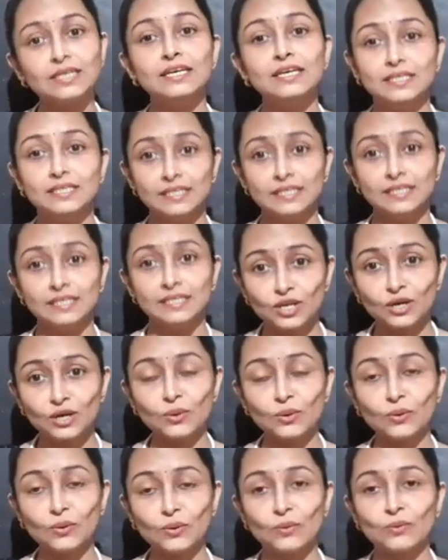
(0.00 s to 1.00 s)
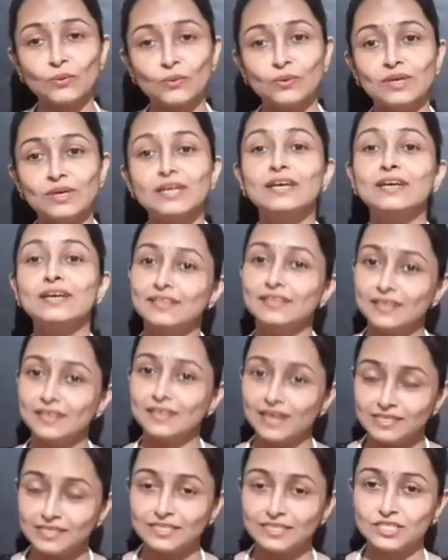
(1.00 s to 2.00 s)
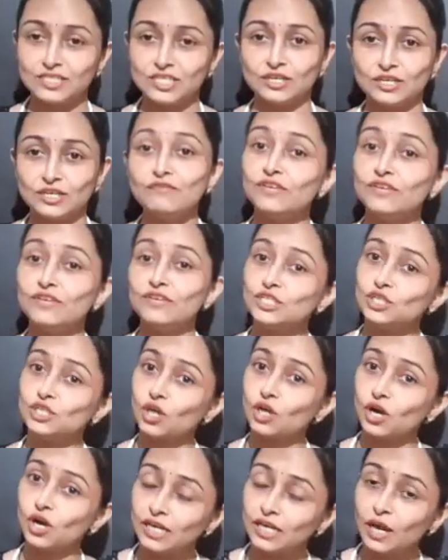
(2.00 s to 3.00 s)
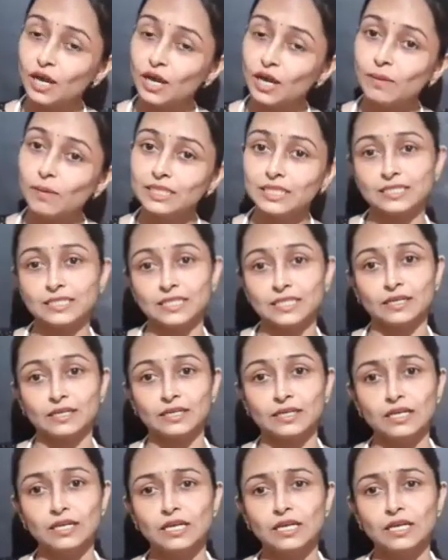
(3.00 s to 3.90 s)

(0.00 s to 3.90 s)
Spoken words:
Yes or no? Yes, children, we talk in our mother tongue.